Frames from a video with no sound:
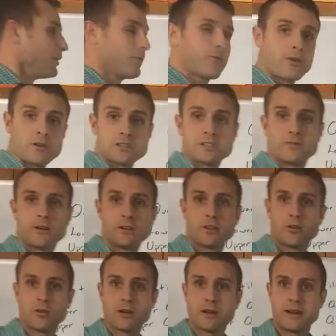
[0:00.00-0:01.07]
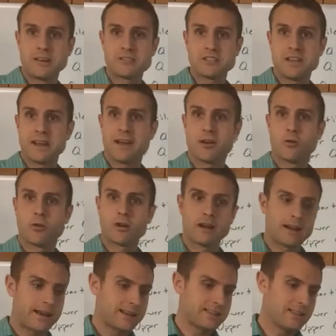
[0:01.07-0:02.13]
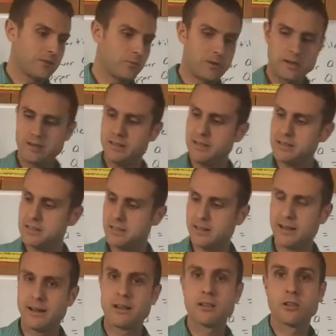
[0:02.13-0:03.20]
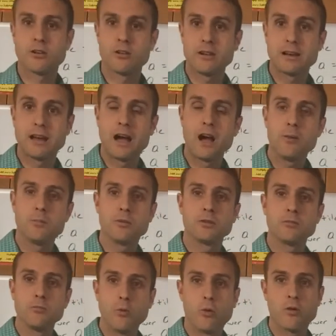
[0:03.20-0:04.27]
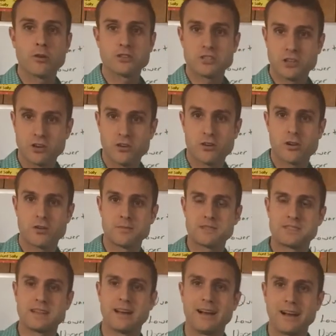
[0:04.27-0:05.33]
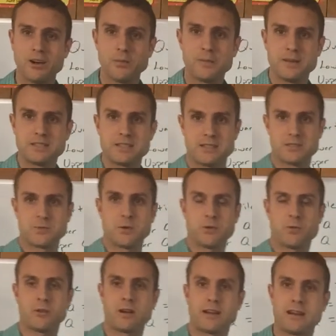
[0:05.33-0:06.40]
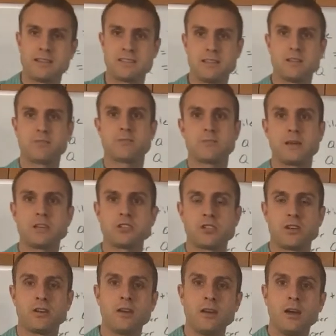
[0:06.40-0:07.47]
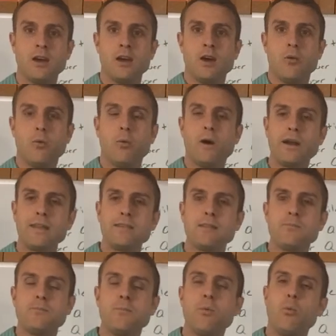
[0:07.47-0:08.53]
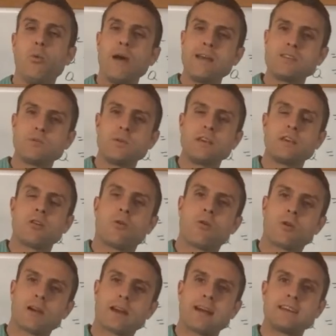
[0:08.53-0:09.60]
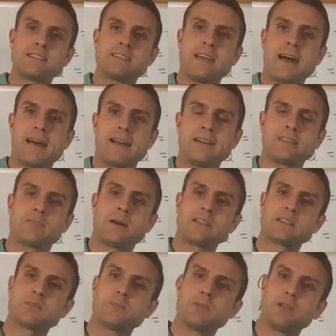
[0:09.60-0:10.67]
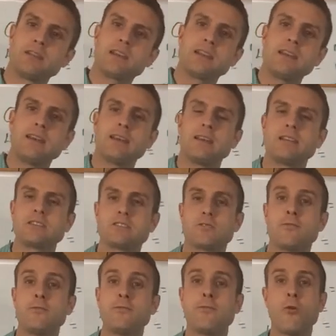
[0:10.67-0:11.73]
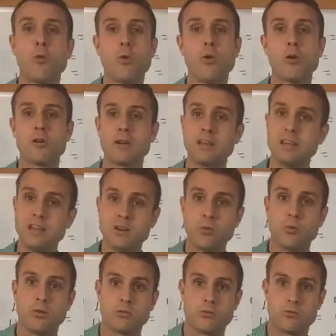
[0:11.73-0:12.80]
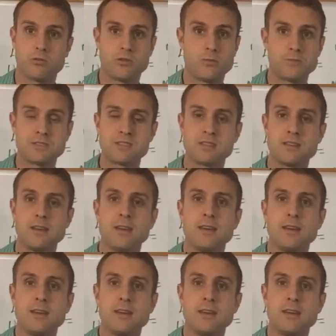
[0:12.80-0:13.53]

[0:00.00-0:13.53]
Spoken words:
first of all, in order to understand how to organize it, we need to learn a couple more terms to help us as we organize the information. One of the ways we can organize data is by splitting it into 4 equal groups.